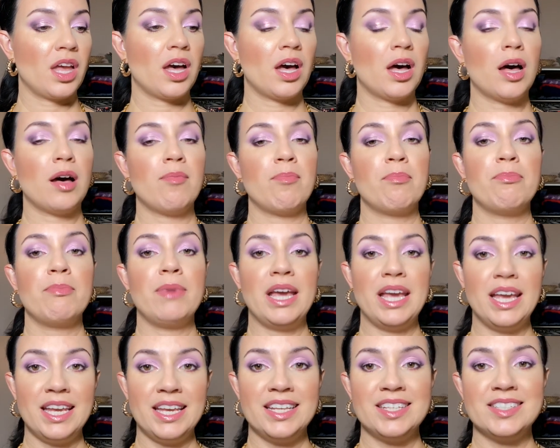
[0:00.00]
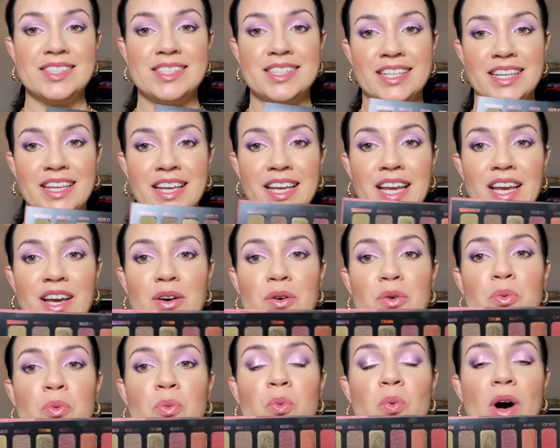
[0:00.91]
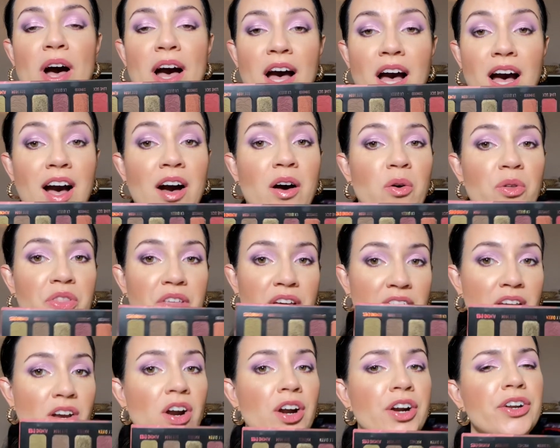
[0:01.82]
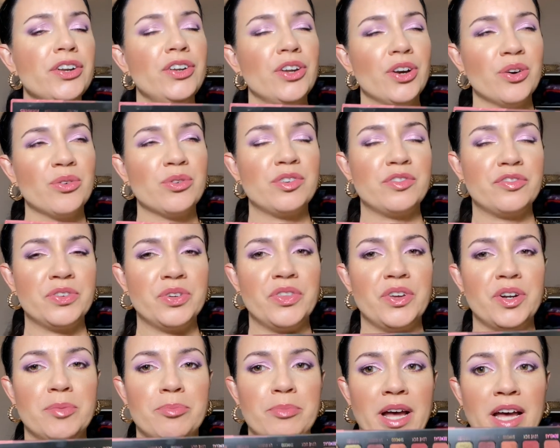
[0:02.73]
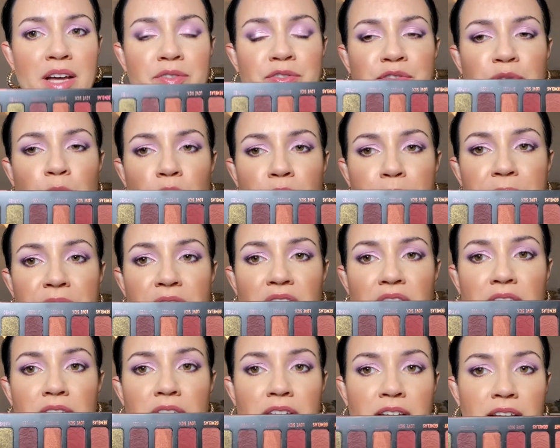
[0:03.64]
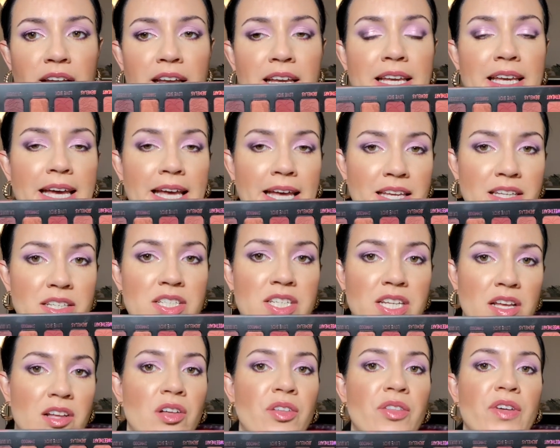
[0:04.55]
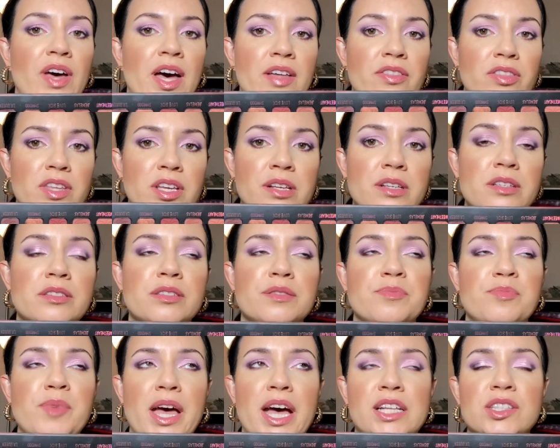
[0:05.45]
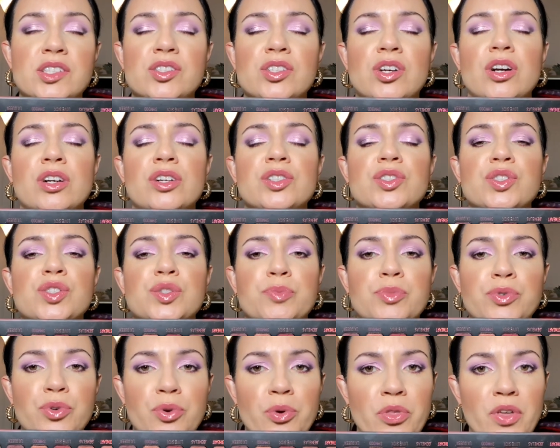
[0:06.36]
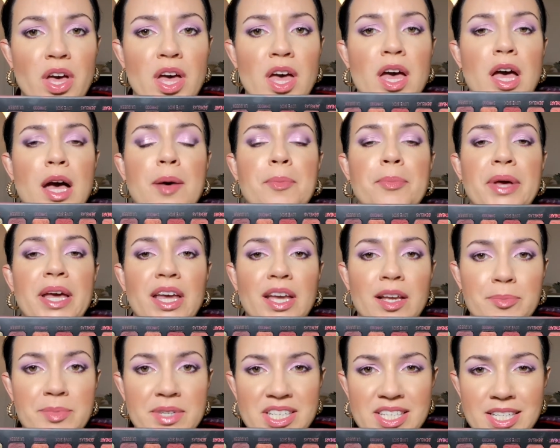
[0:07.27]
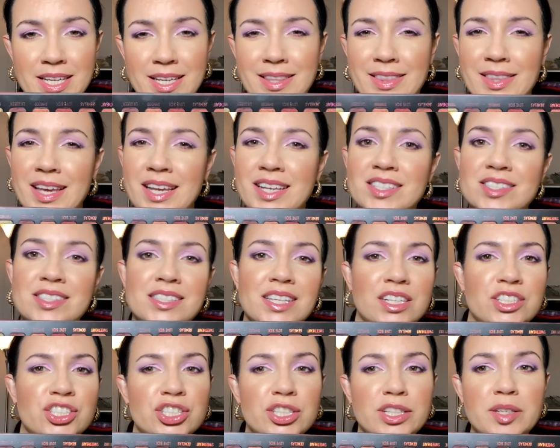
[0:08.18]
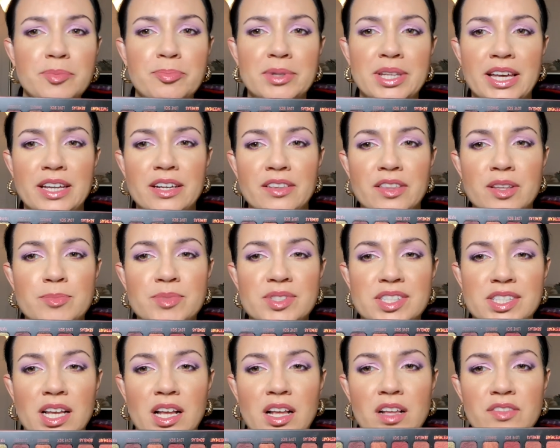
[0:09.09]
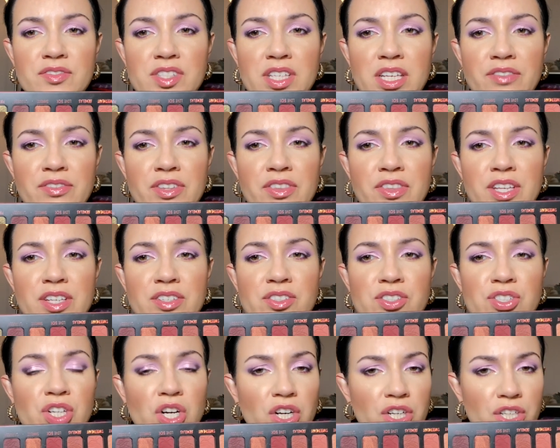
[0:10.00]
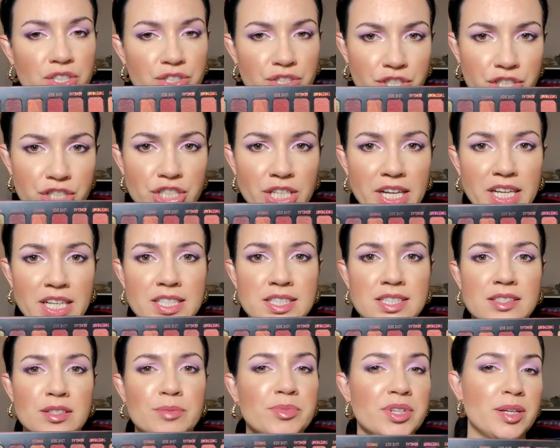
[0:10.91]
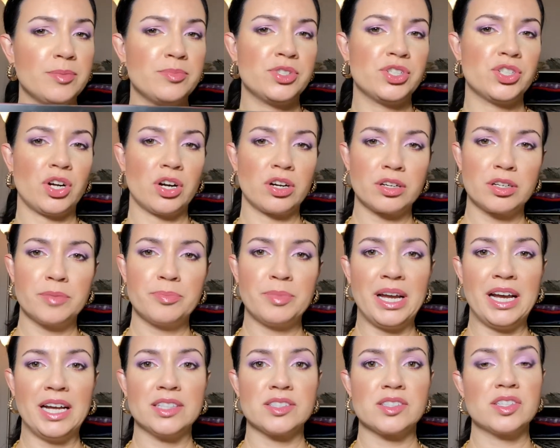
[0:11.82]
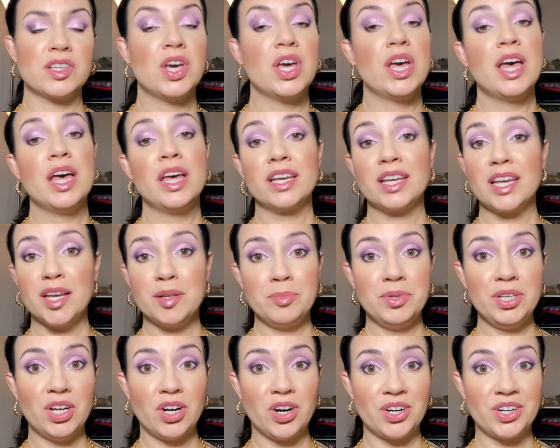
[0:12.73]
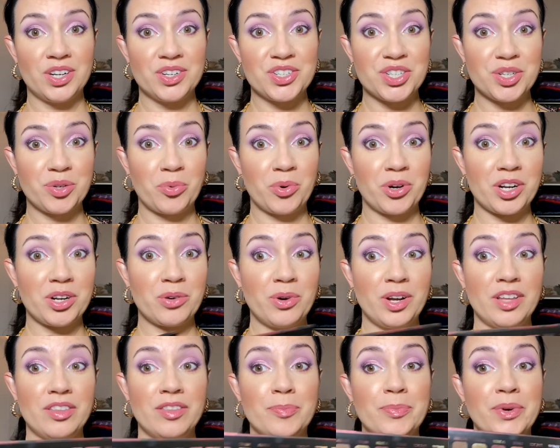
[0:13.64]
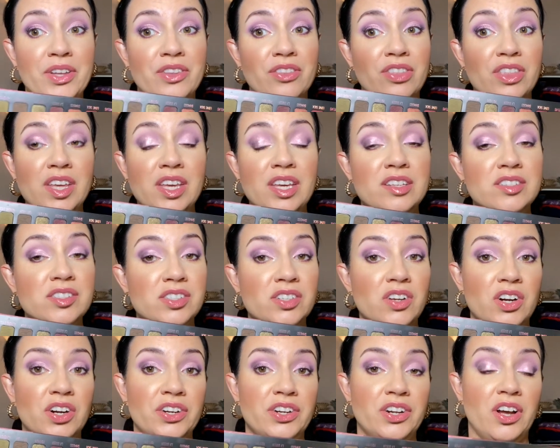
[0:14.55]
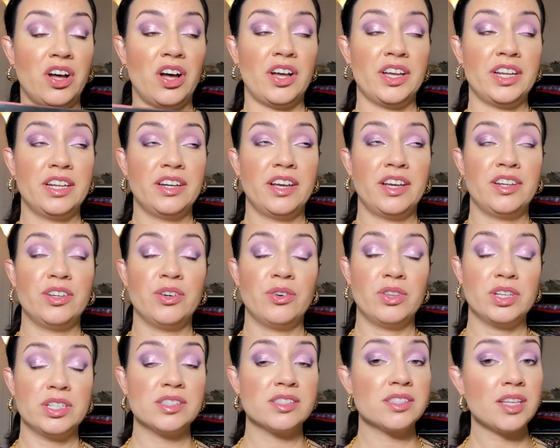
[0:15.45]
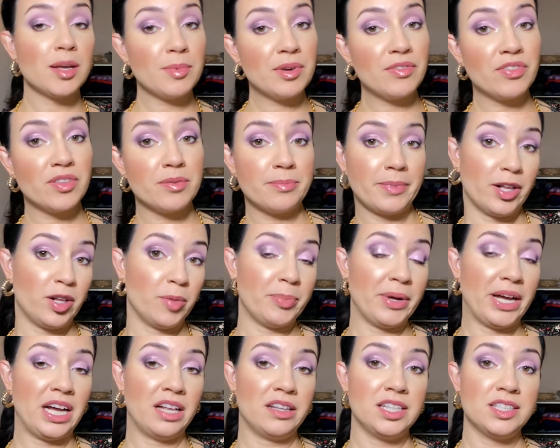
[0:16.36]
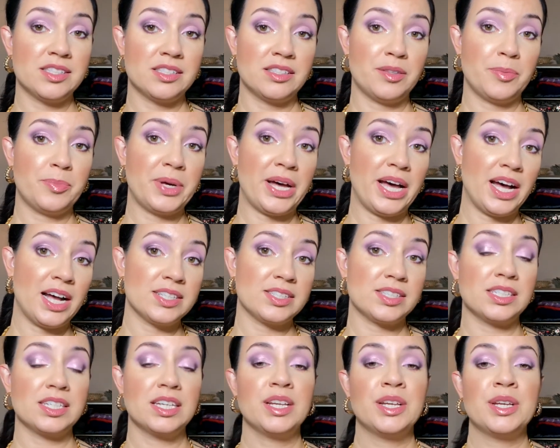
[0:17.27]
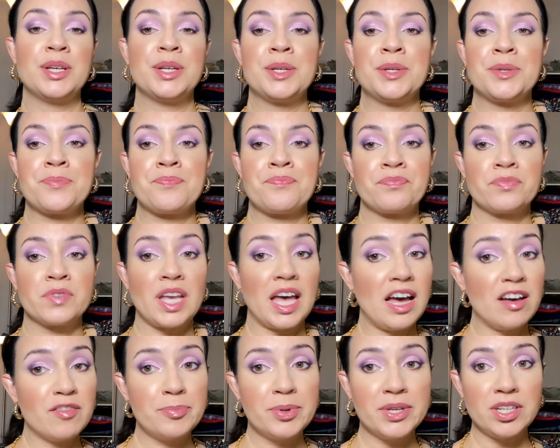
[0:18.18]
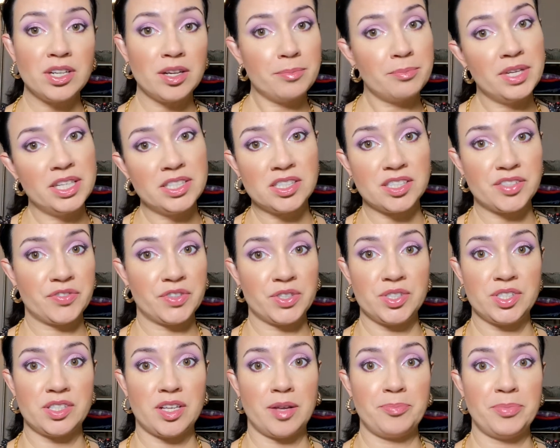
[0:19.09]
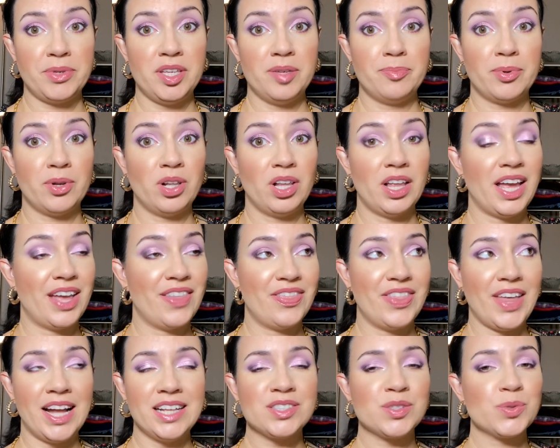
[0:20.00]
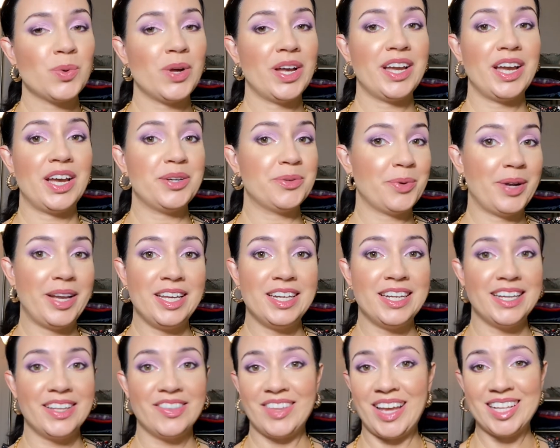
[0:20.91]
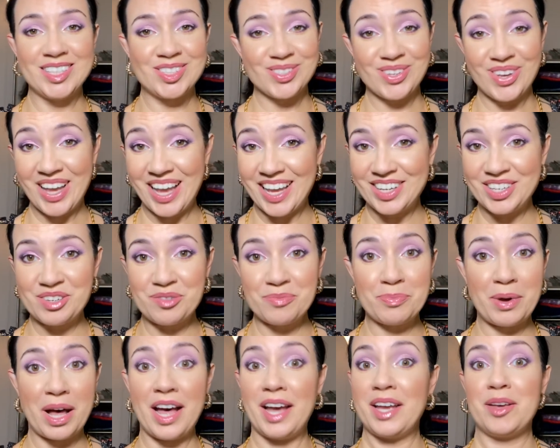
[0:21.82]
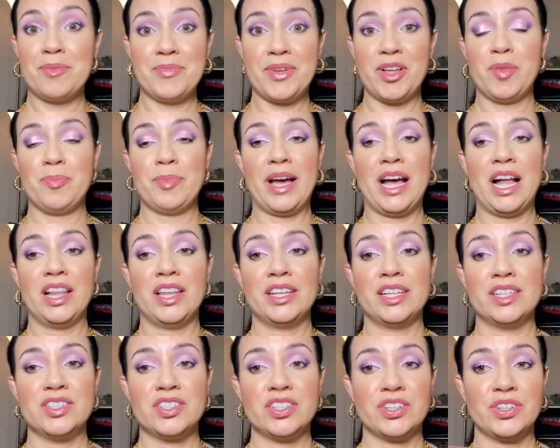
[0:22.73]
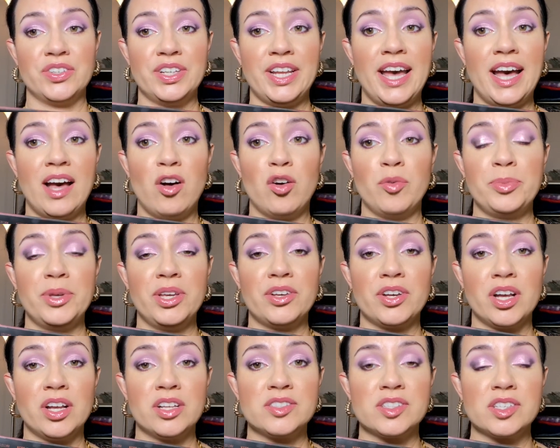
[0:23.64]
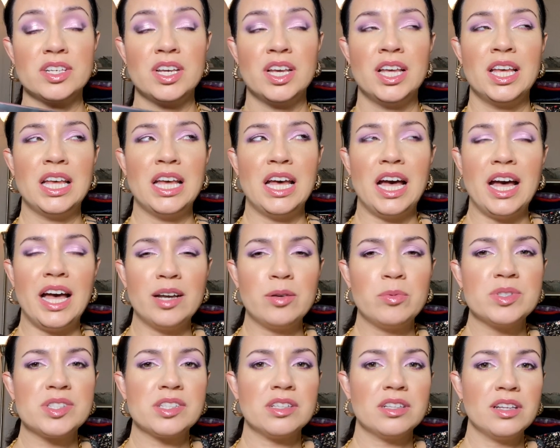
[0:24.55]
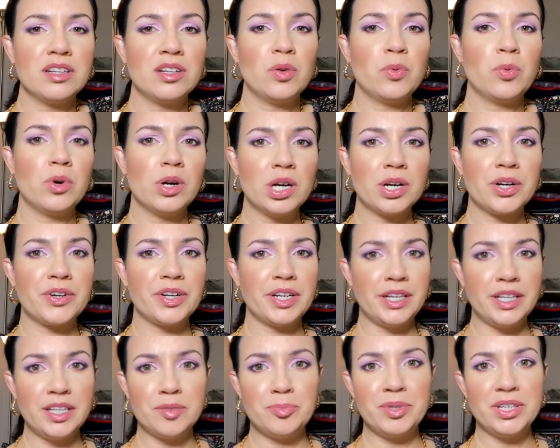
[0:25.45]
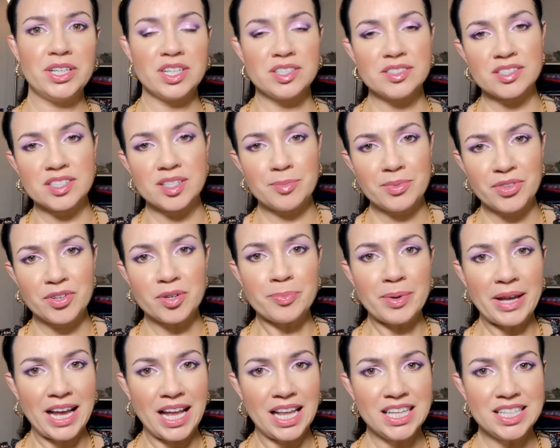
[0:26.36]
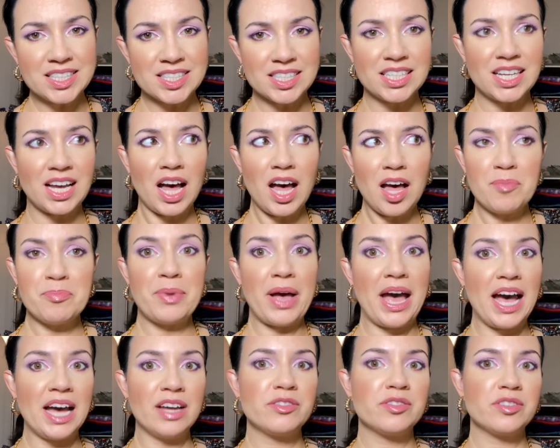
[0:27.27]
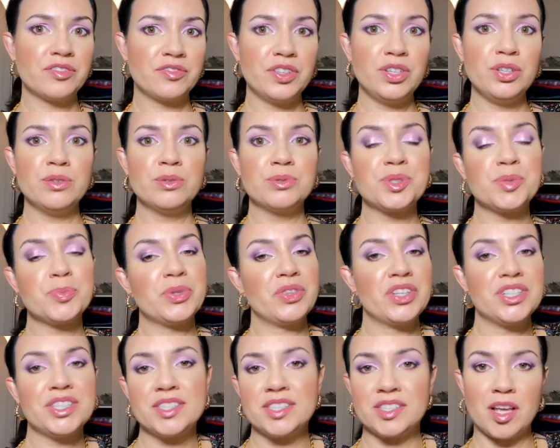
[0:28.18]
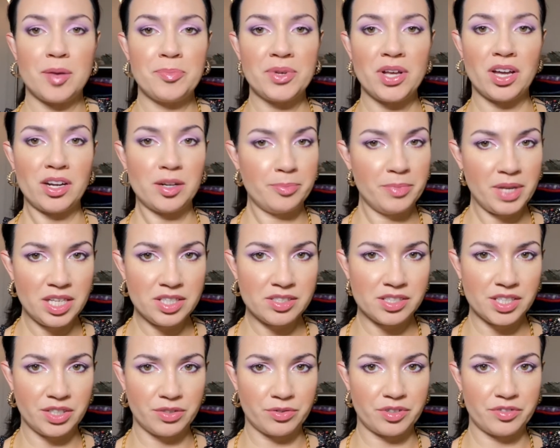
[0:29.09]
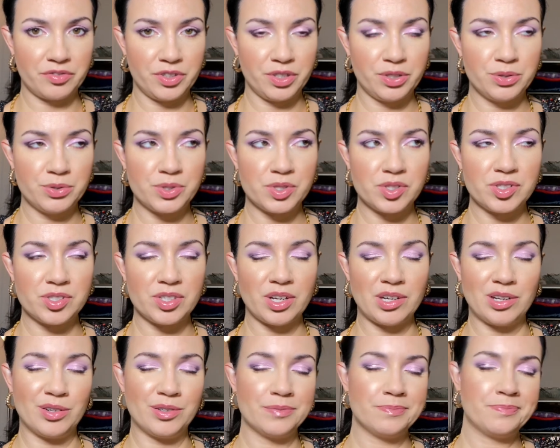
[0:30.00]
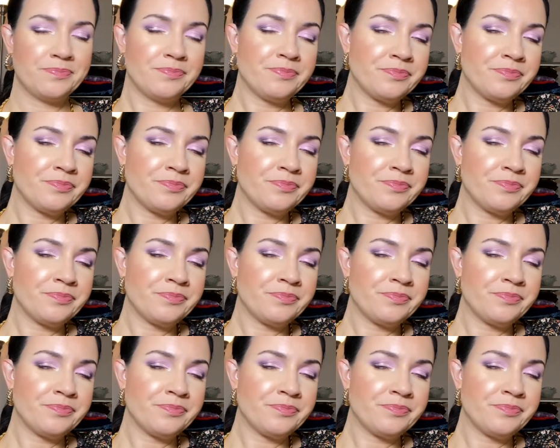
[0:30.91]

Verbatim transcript: Amazing. Wow. They are known for their matte formula and I can tell that. These mattes are smooth pigmented. They essentially blend themselves, even these darker shades, sometimes darker mattes can be harder to work with, but these are not. And I know that some of the melt palettes in the past have been a miss for some people. And that's why I waited. That's why I didn't buy a melt palette until now because I was a little worried because some of their palettes got bad reviews, but then some got amazing reviews. So